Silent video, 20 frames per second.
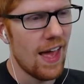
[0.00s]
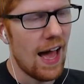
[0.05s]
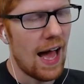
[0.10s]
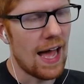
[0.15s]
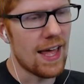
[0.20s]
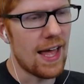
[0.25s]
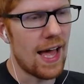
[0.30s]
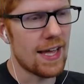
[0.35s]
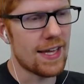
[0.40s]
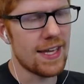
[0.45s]

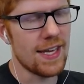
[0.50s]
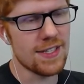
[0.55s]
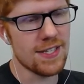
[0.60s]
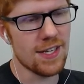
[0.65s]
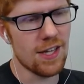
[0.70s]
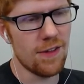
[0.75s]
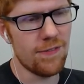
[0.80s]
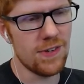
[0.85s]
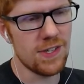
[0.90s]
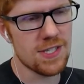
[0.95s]
I can't
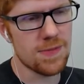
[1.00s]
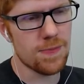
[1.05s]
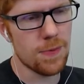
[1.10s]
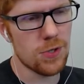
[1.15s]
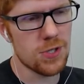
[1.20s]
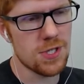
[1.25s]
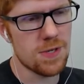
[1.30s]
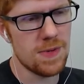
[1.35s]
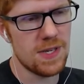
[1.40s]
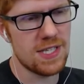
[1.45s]
tell if he's
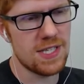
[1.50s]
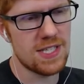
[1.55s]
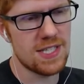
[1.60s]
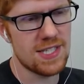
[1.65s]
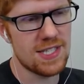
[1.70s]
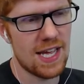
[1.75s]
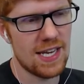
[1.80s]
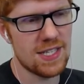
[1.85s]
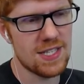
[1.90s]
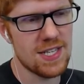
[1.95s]
supposed to be
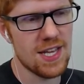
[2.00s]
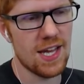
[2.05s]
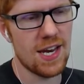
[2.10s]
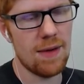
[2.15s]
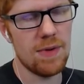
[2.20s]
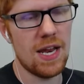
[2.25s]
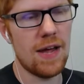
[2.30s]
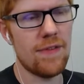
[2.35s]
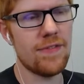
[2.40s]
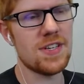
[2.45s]
sentient. I
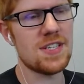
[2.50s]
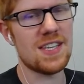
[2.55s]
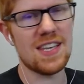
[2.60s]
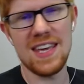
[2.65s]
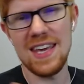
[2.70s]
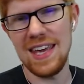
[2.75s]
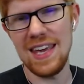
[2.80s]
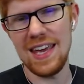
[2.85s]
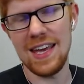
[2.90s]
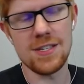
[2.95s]
mean, obviously
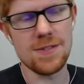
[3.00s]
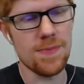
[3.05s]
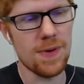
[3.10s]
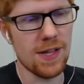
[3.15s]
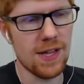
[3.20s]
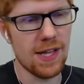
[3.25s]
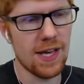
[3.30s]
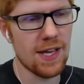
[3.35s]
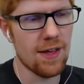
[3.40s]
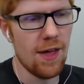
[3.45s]
he is, but
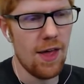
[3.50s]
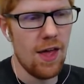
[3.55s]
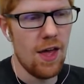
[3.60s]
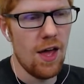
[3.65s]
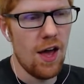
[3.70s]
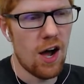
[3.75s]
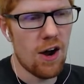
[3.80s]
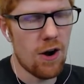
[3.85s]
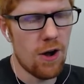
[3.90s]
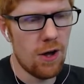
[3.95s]
like,
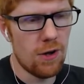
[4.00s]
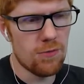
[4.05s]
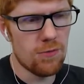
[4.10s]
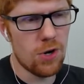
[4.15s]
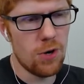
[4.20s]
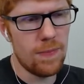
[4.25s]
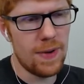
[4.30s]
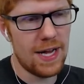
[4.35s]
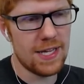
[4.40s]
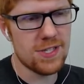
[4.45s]
are all
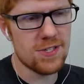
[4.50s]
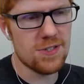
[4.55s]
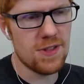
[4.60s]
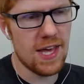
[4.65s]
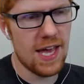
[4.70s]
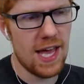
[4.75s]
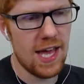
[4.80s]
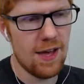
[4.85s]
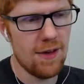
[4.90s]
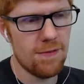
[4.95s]
robots, do
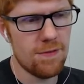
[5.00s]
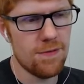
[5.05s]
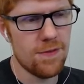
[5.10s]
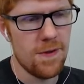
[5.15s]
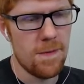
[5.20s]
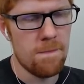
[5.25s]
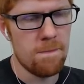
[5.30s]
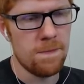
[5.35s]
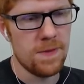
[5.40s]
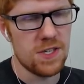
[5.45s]
they have
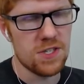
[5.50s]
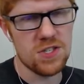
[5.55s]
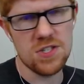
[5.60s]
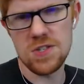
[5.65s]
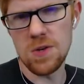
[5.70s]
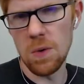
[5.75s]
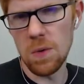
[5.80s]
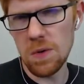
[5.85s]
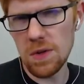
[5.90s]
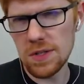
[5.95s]

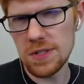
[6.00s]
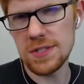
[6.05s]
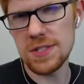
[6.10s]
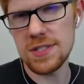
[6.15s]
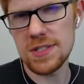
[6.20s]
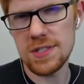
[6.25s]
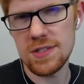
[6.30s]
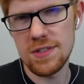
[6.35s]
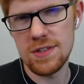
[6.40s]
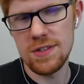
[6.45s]

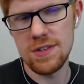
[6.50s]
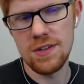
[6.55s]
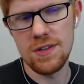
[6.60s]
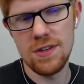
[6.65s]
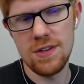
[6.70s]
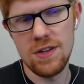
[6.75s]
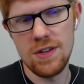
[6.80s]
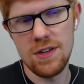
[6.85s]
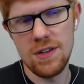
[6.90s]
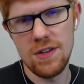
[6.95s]
souls
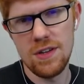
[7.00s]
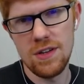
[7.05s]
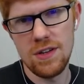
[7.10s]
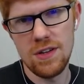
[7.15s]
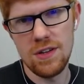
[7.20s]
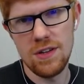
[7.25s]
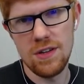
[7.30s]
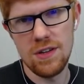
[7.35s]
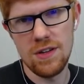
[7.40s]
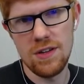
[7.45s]

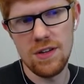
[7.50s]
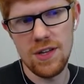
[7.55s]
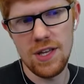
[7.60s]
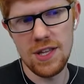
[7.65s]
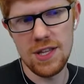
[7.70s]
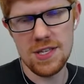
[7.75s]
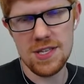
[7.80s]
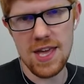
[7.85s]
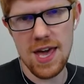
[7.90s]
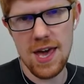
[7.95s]
in
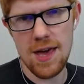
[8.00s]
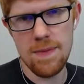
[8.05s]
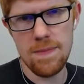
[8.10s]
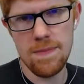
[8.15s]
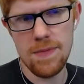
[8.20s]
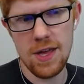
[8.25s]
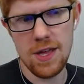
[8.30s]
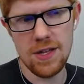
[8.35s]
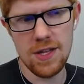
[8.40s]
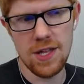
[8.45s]
this
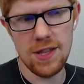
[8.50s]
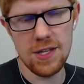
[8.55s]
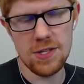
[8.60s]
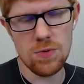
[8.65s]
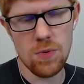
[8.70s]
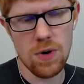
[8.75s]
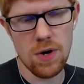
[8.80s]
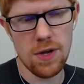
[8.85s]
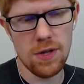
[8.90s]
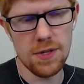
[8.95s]
game, in this
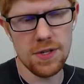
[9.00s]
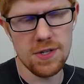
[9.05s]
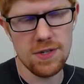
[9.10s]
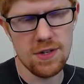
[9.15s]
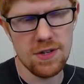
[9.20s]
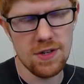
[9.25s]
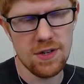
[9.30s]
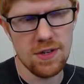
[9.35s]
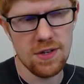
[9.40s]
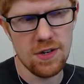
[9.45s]
world?
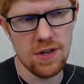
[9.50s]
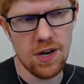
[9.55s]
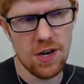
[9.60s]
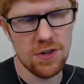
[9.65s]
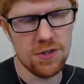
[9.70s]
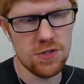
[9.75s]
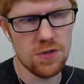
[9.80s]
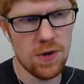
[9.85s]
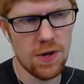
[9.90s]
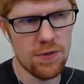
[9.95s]

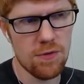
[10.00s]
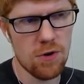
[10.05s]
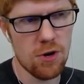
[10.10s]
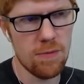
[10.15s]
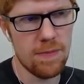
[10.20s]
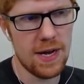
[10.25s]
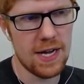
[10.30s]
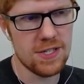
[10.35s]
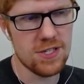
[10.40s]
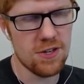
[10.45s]
Do all the
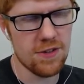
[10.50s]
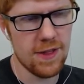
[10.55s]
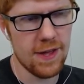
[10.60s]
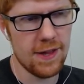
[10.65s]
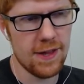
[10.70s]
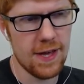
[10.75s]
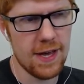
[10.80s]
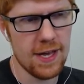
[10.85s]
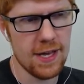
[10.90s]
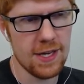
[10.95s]
robots, are they
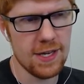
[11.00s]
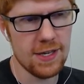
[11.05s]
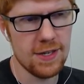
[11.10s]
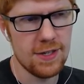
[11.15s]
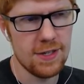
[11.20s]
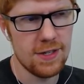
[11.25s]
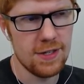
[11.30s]
like...